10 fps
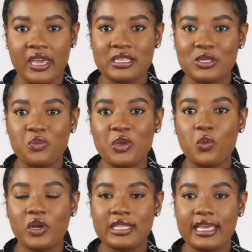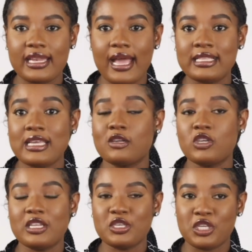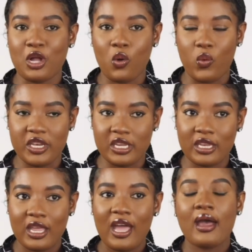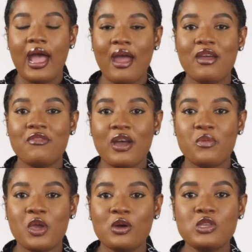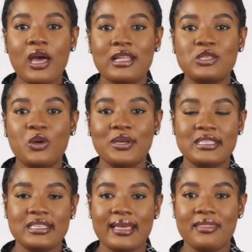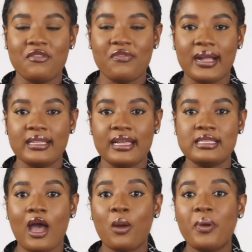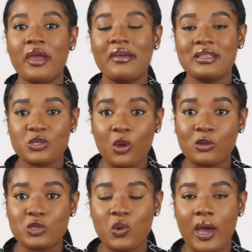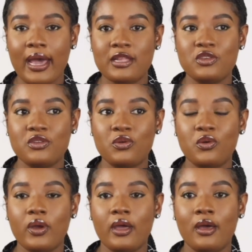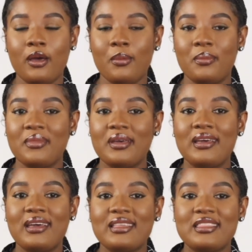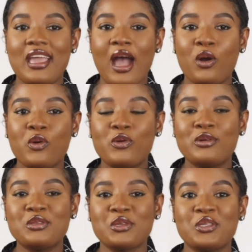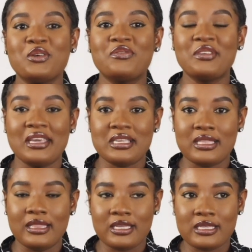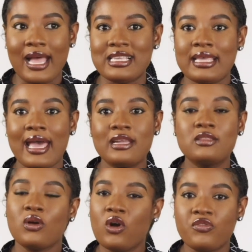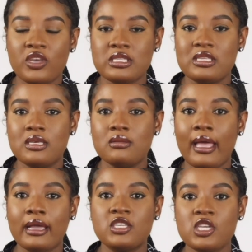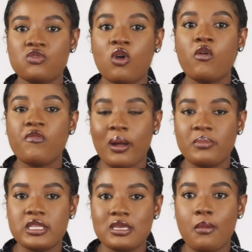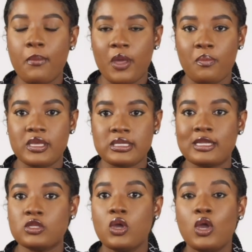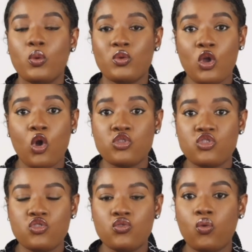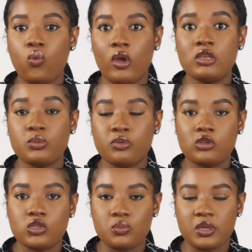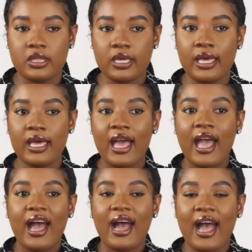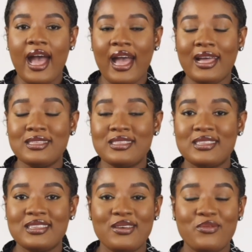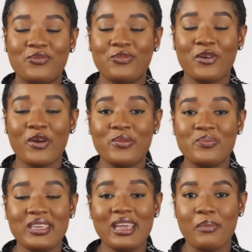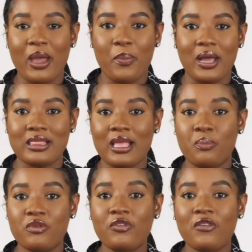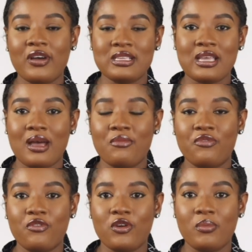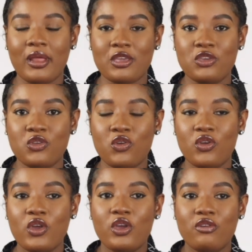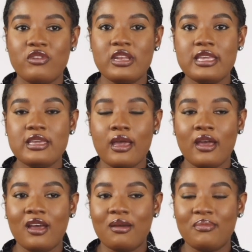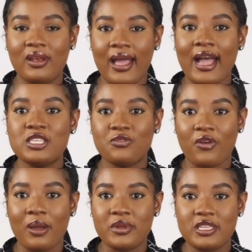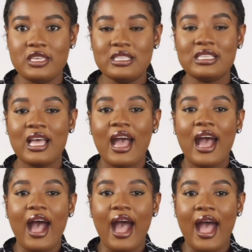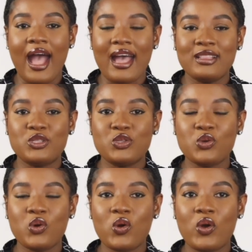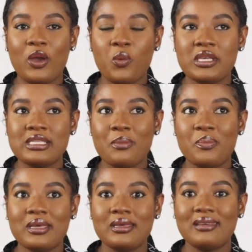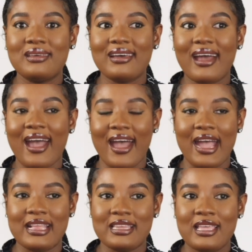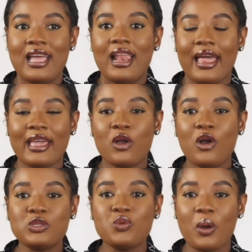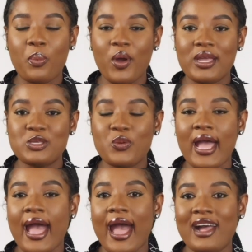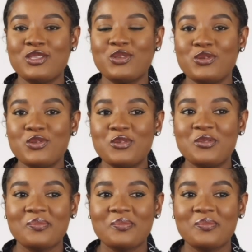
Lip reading: guests we wanted at our traditional wedding. However, we also had to consider the fact that our parents also had, you know, their own sort of guest list, aside obviously like general family members that we all knew were supposed to be there. And for me and my partner, both of us come from like, you know, really large families, and so it was a bit hard. Like, it got to a point where I had to